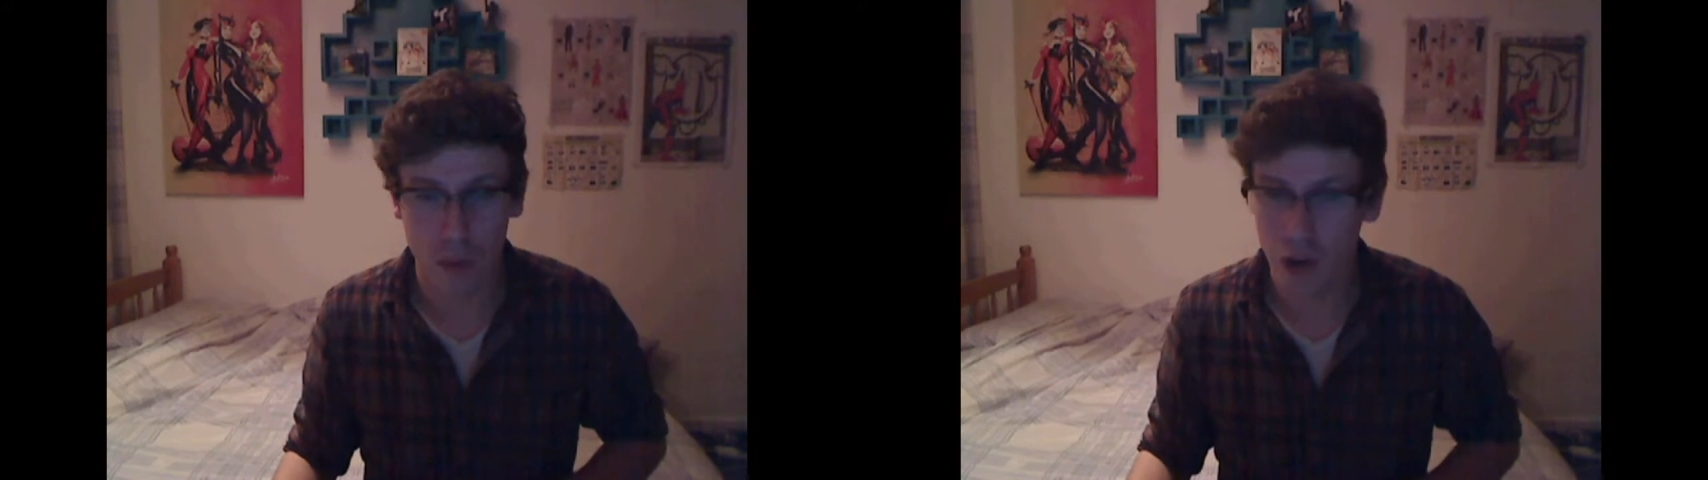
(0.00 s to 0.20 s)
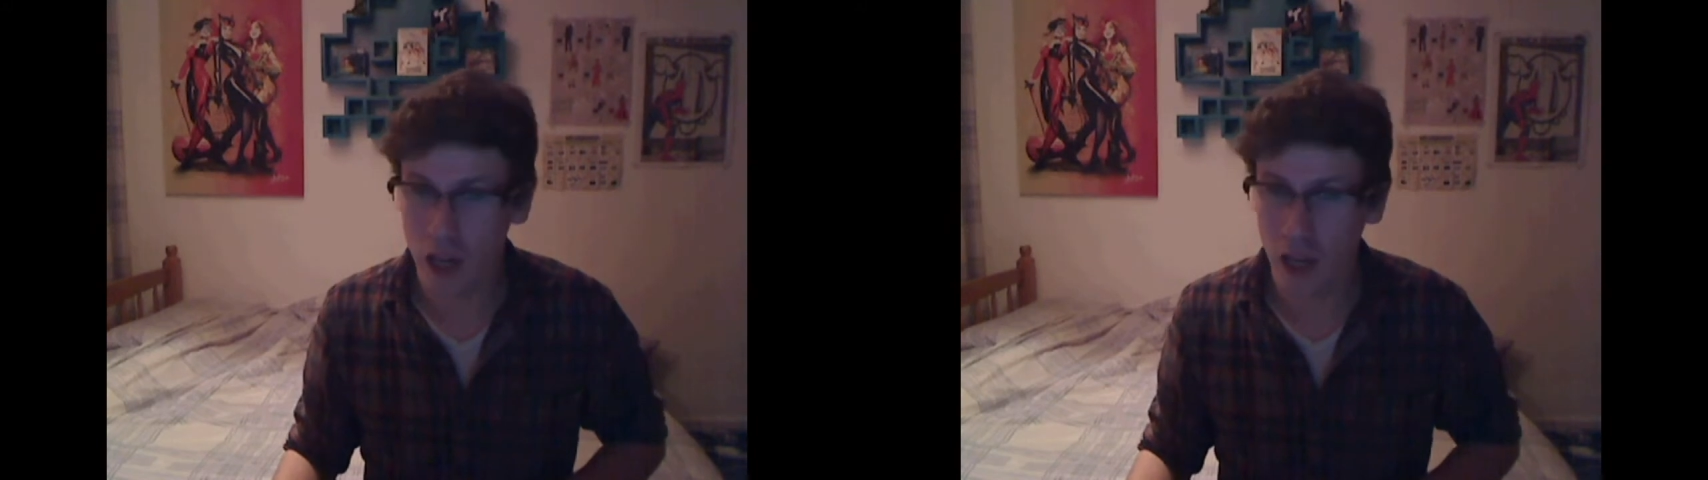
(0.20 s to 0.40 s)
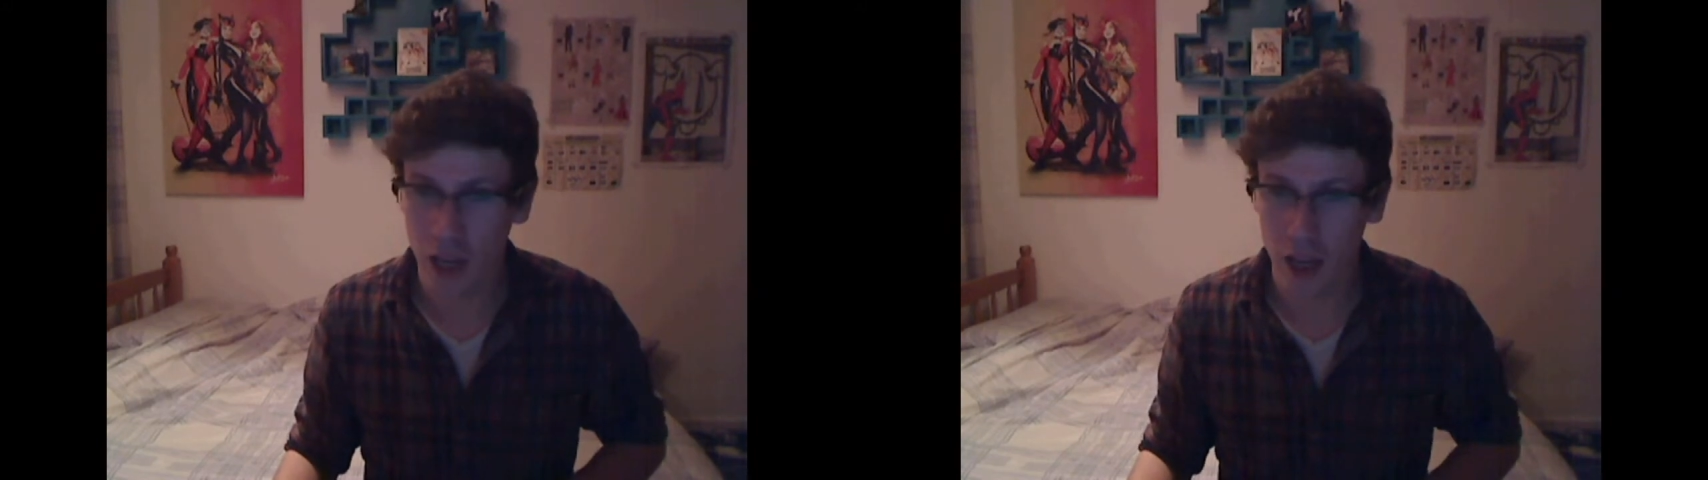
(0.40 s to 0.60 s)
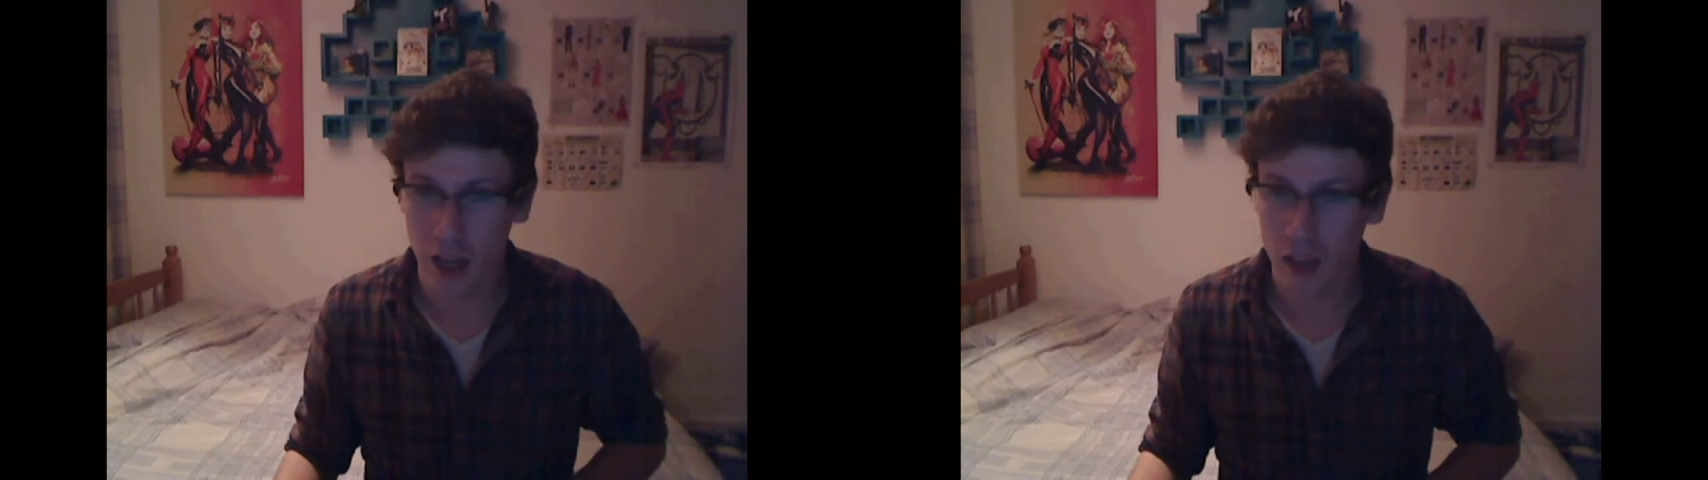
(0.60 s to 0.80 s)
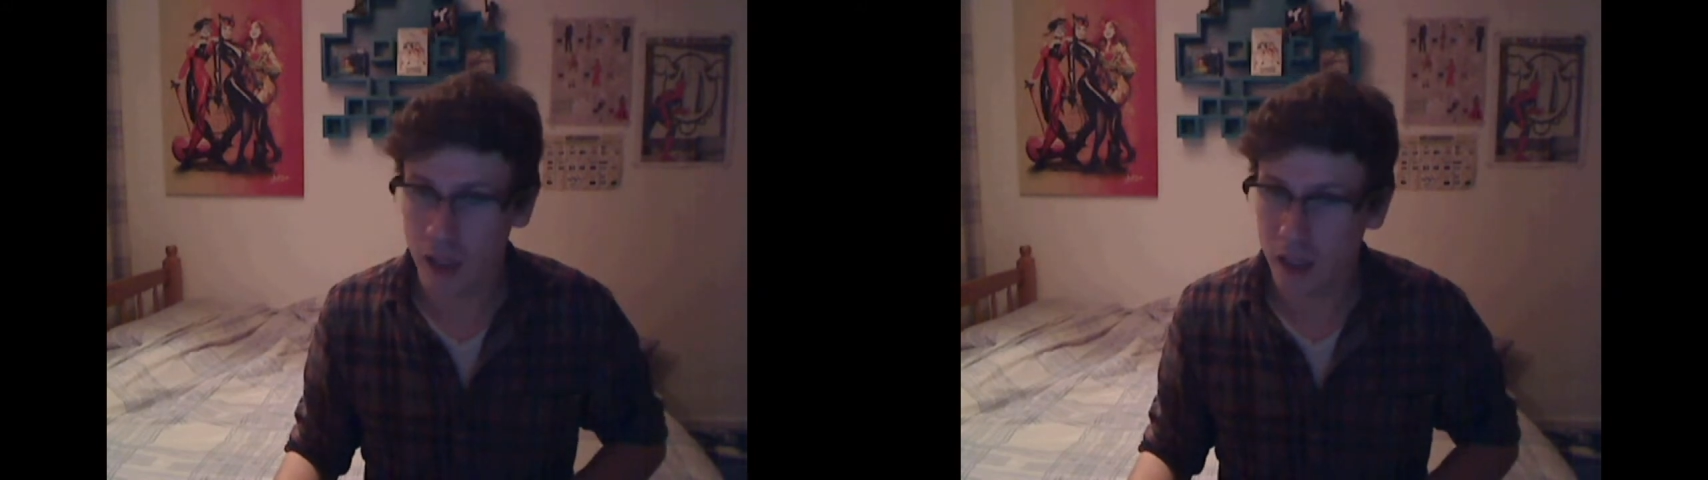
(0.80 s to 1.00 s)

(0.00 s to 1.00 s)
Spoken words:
bring a